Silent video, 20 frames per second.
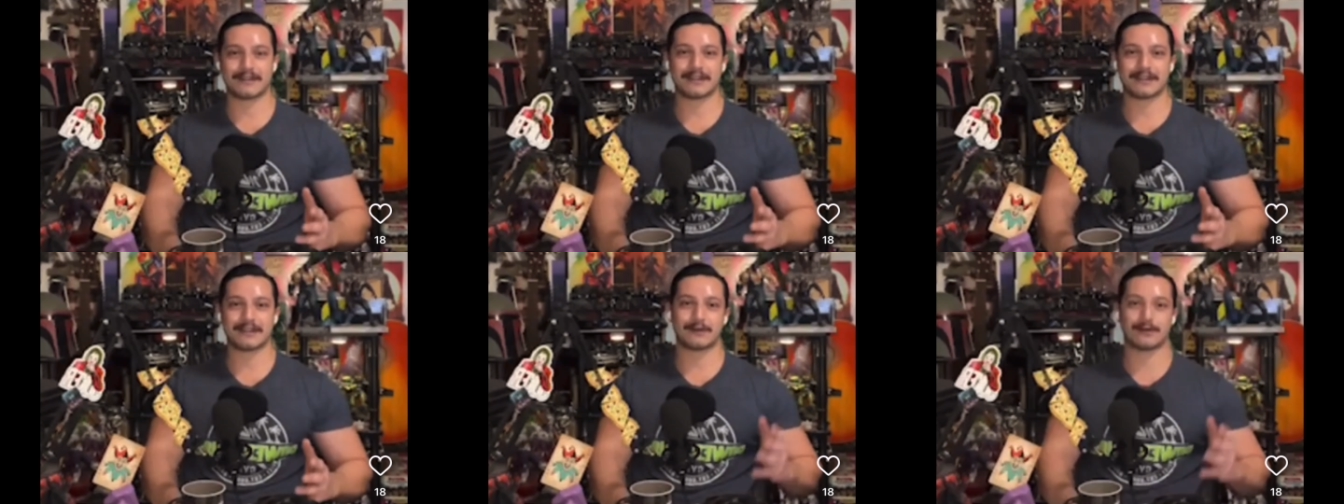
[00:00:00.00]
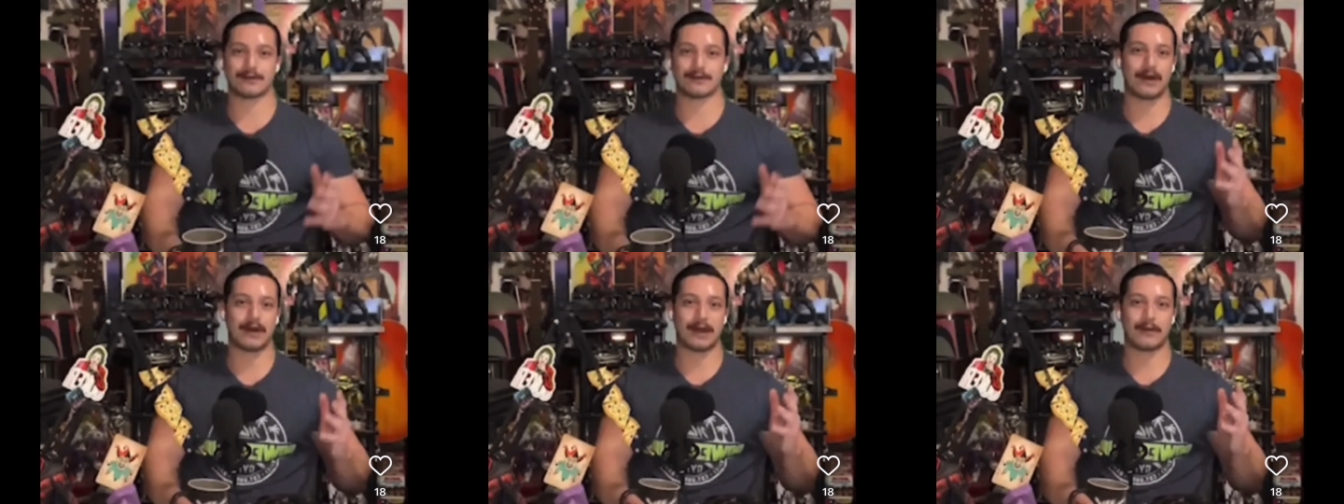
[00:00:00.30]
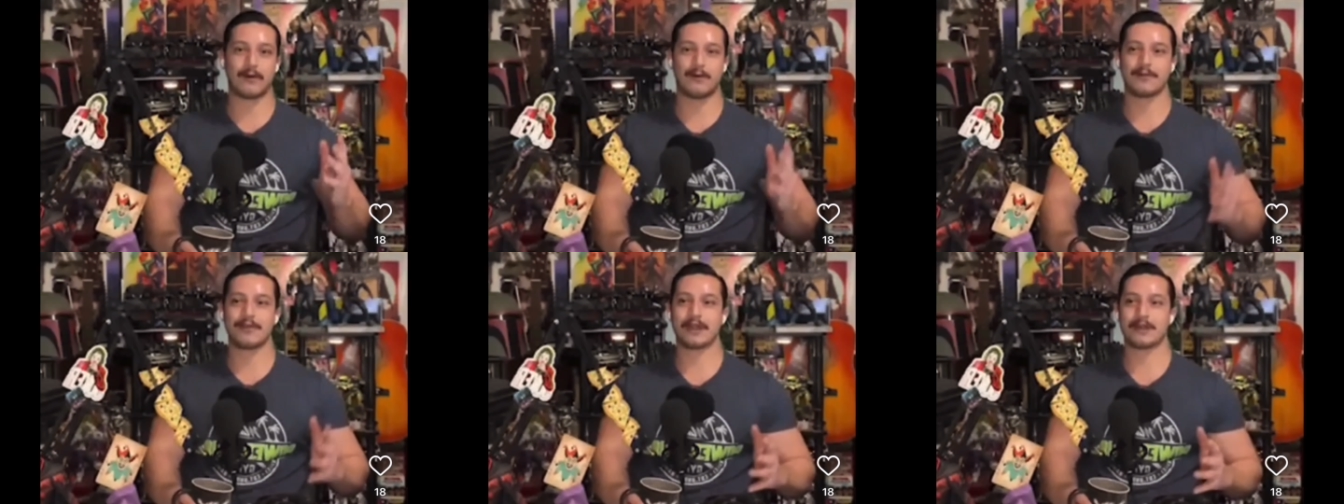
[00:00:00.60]
so I
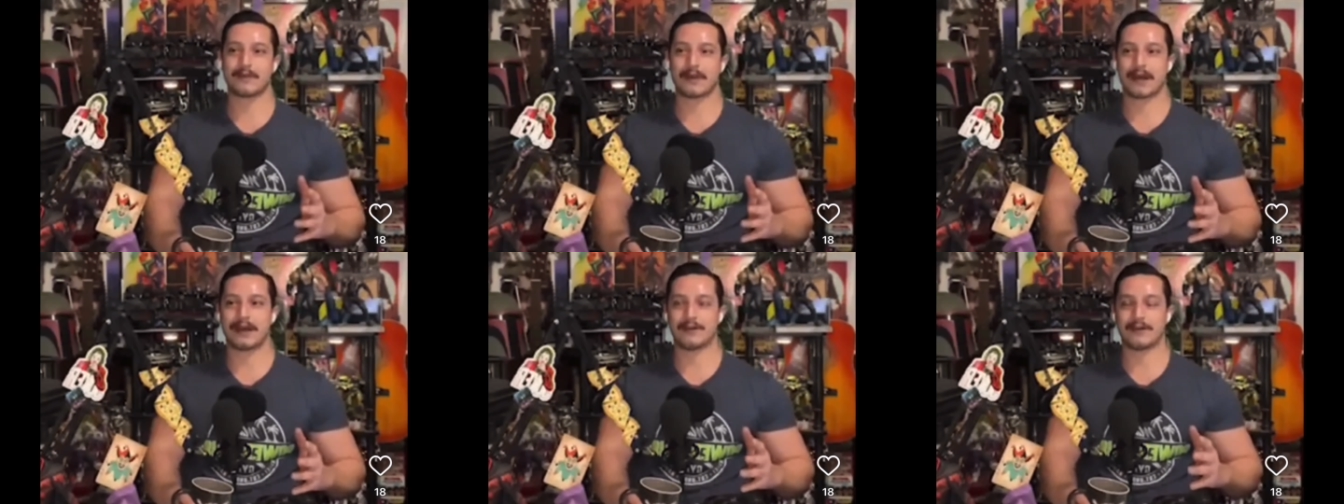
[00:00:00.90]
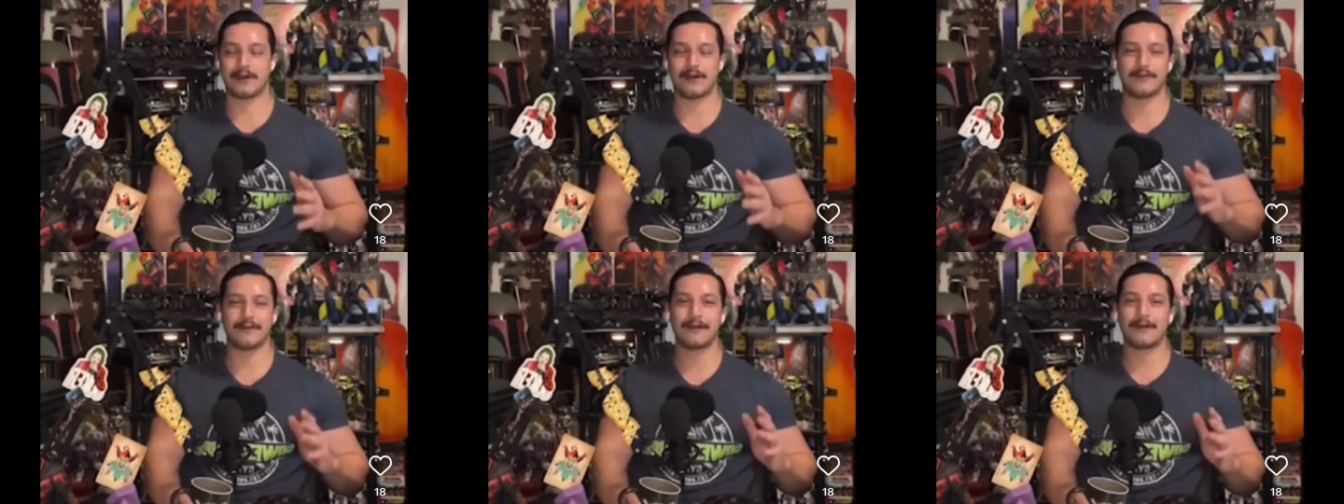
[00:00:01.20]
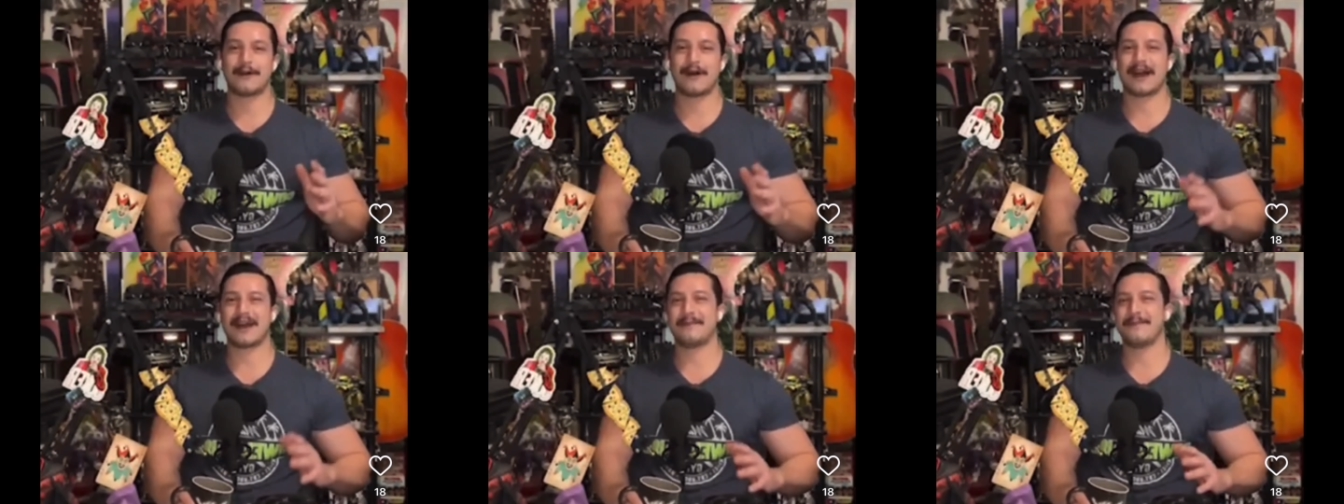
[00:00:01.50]
won't be around, although
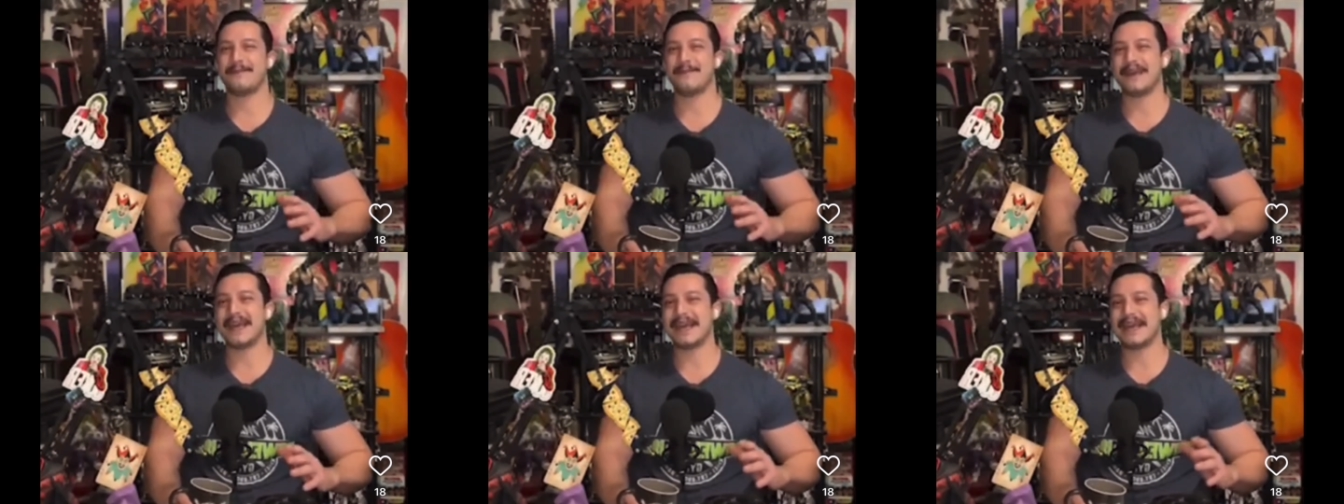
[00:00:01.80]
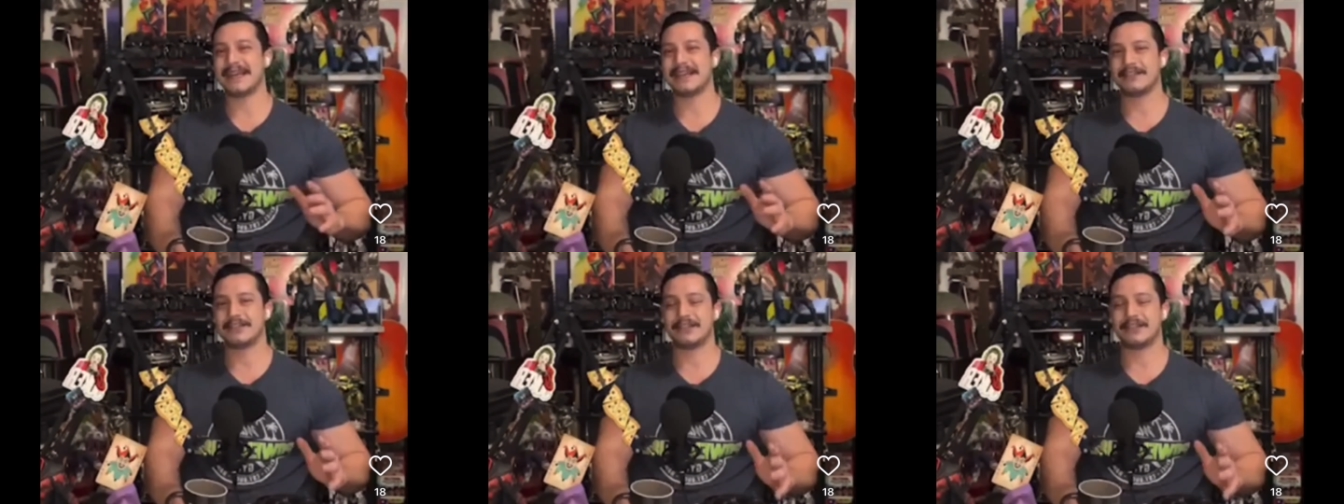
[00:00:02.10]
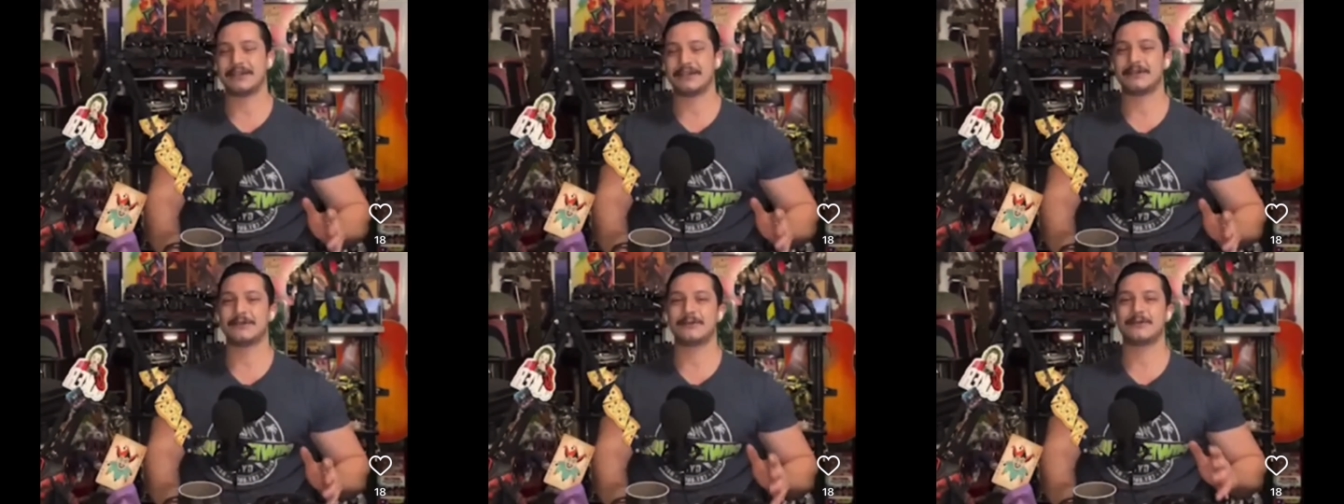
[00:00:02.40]
I may
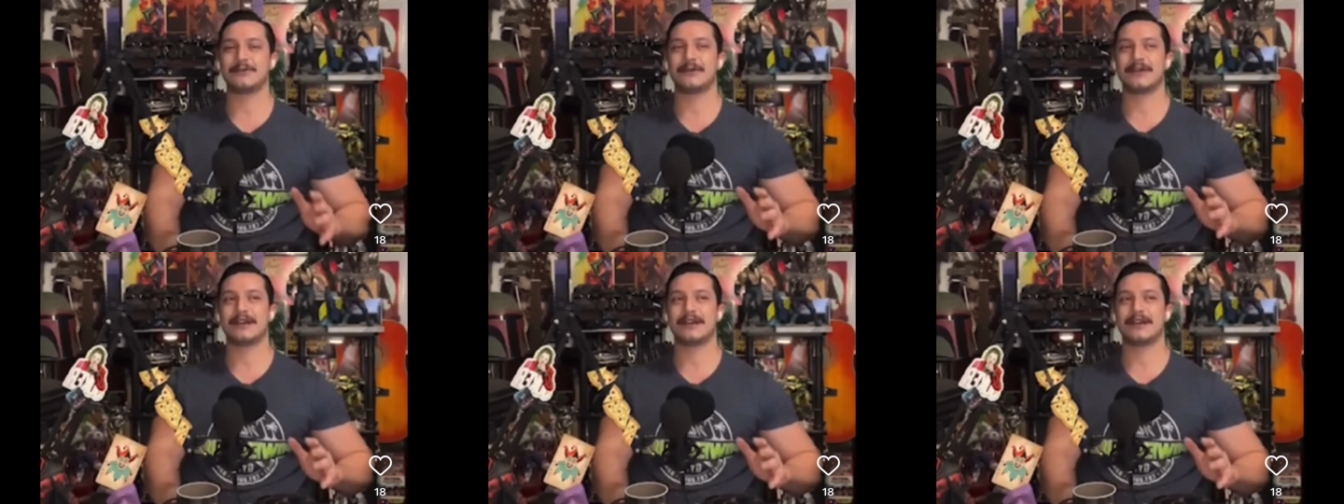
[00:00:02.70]
do